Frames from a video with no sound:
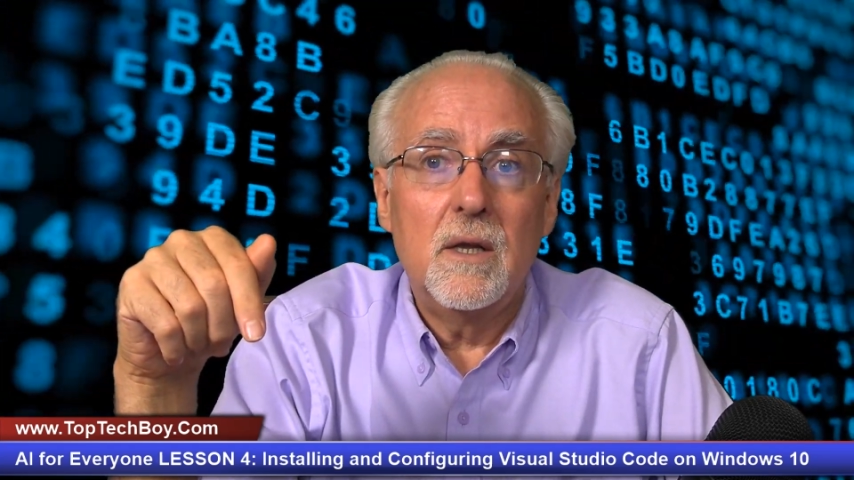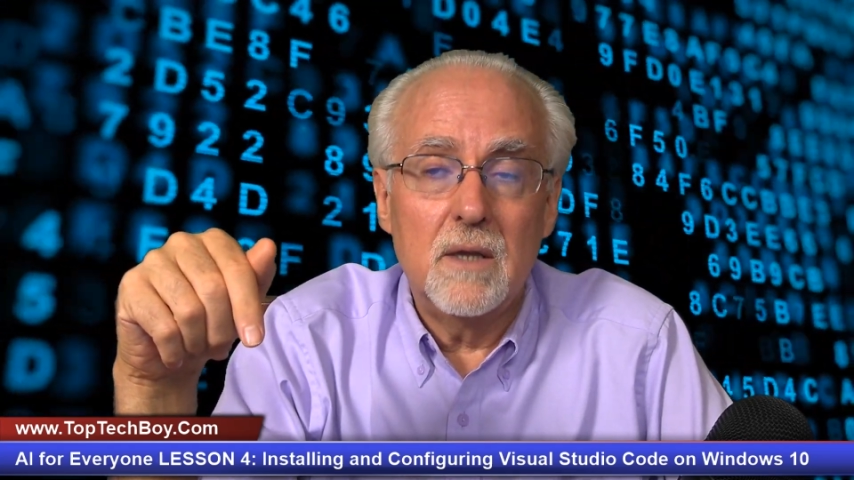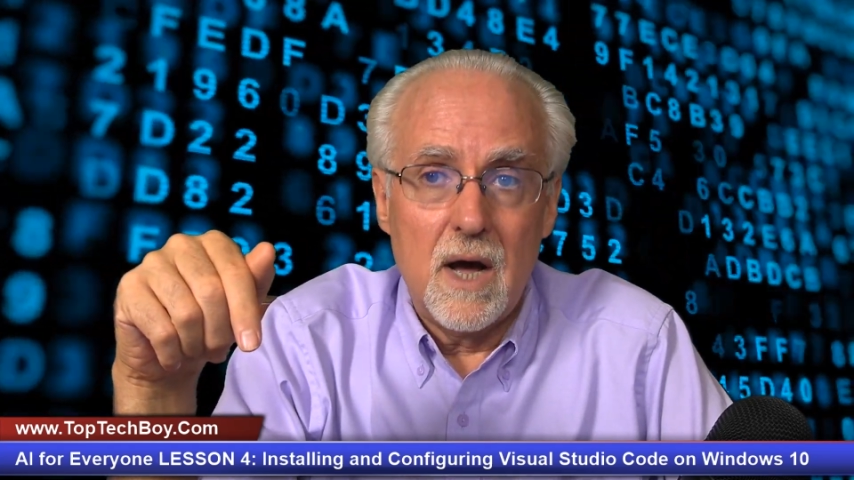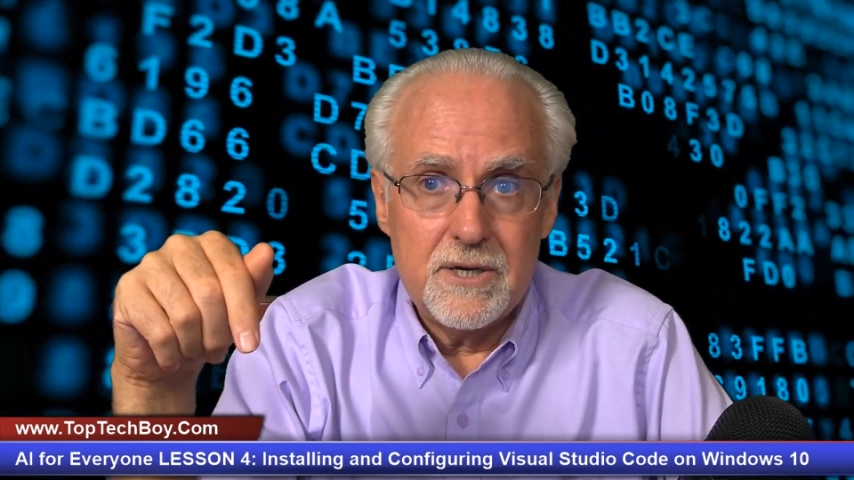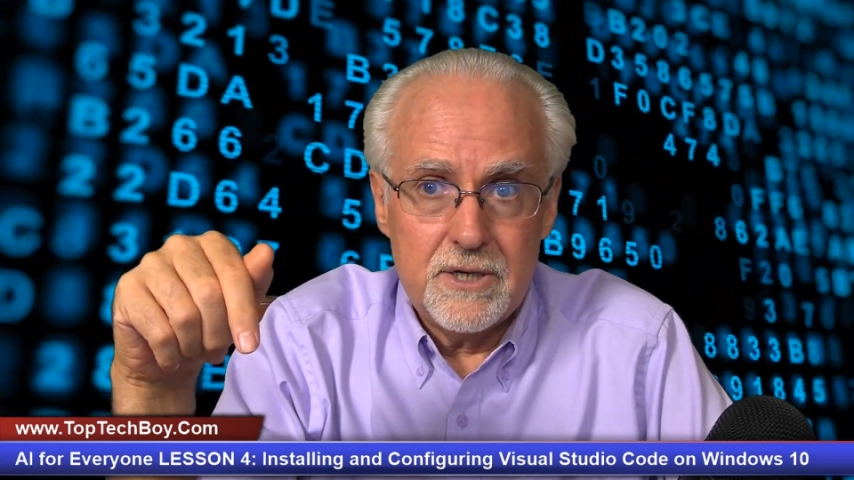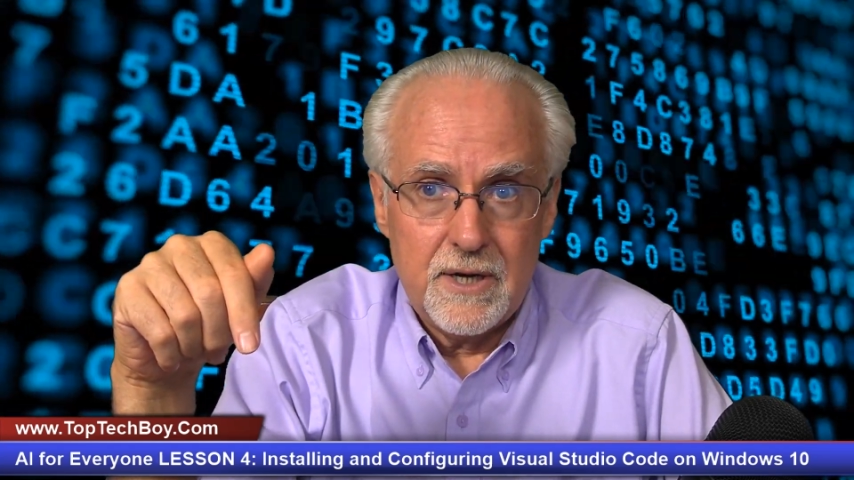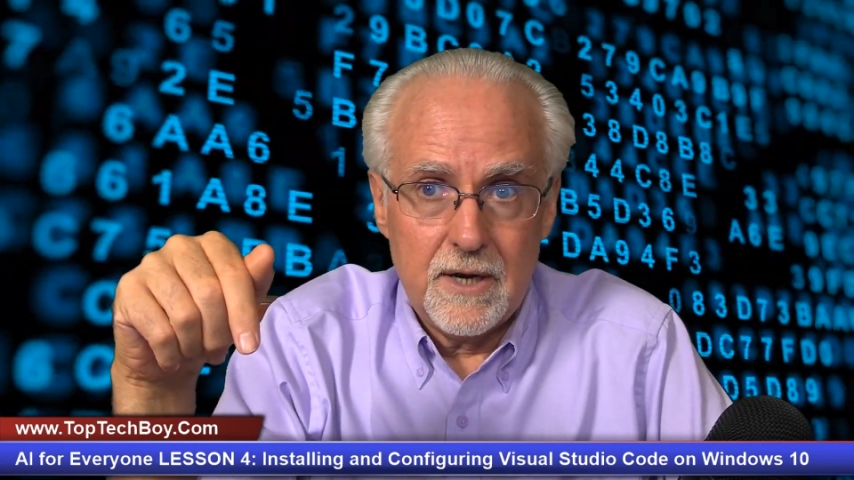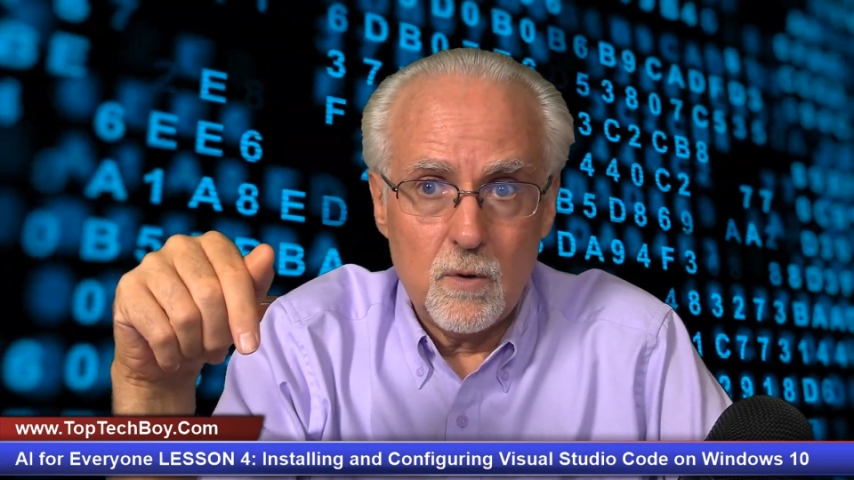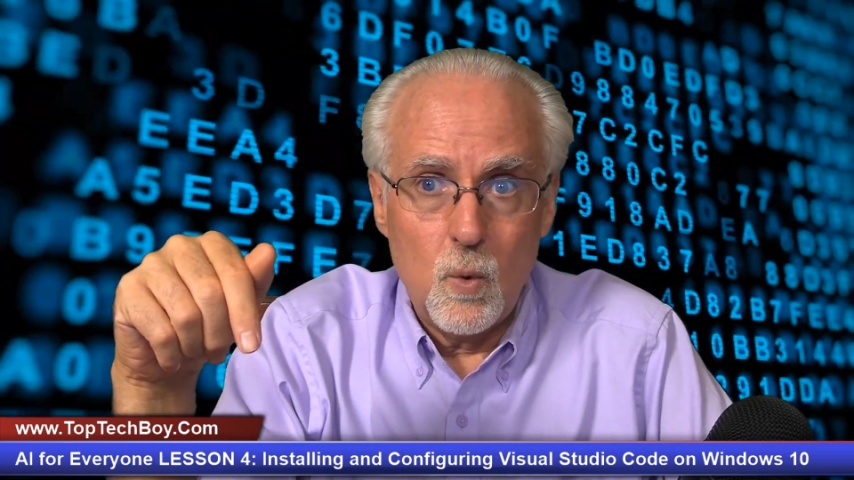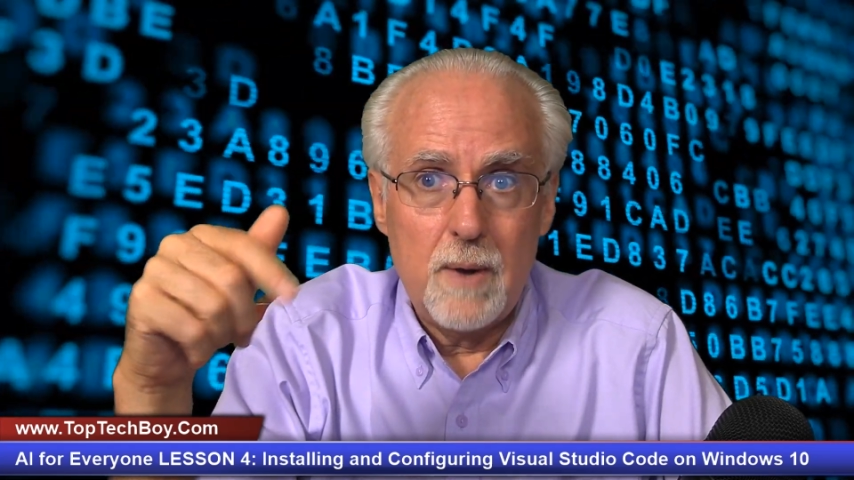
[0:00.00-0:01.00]

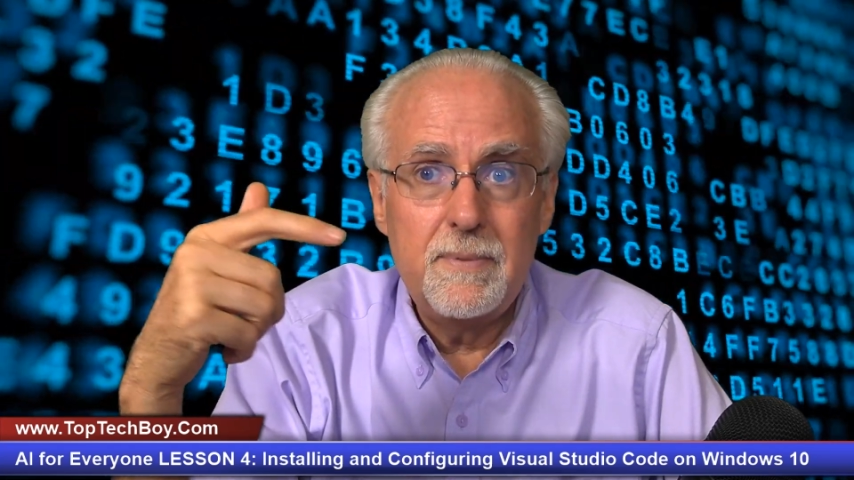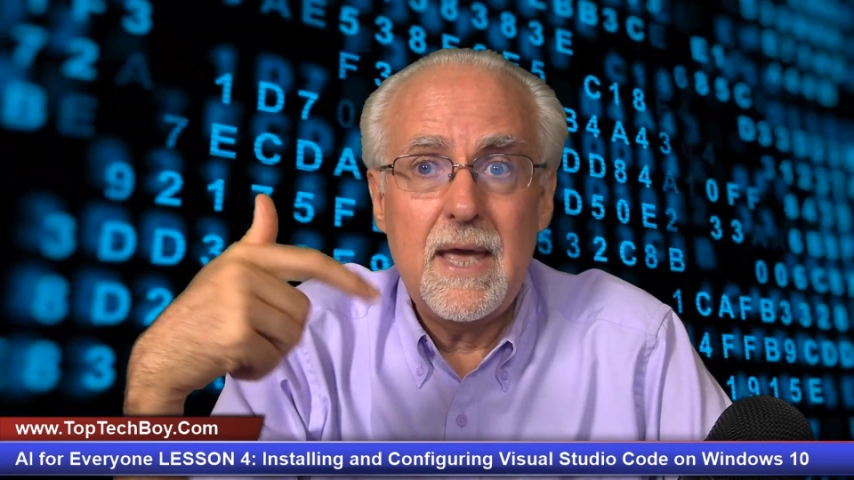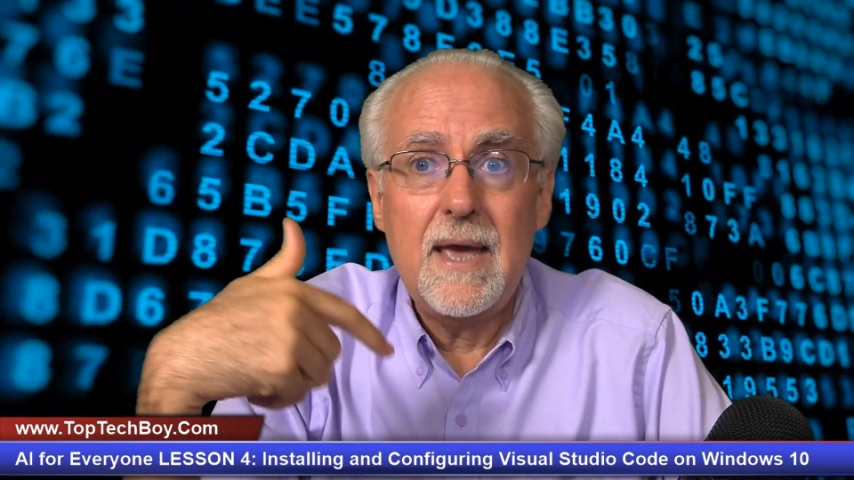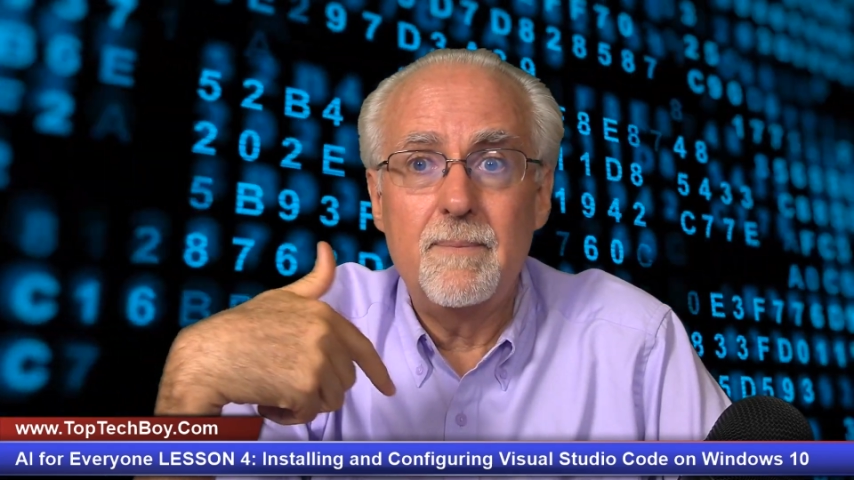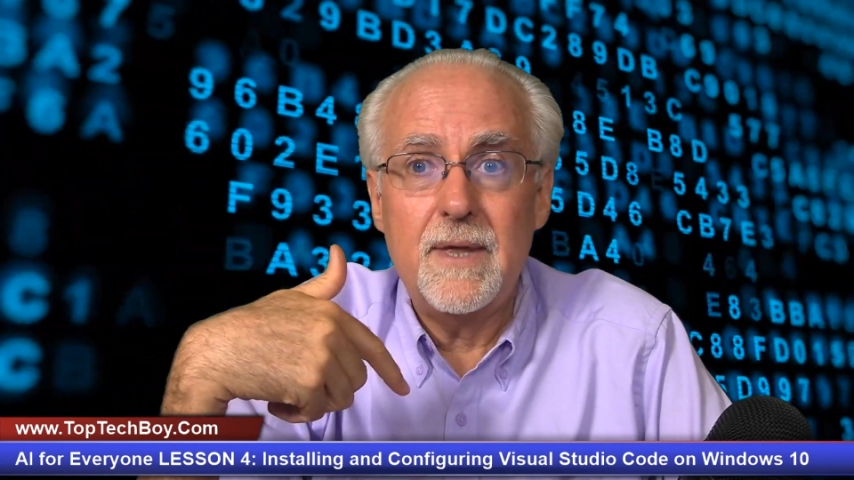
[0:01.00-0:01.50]
Logitech webcam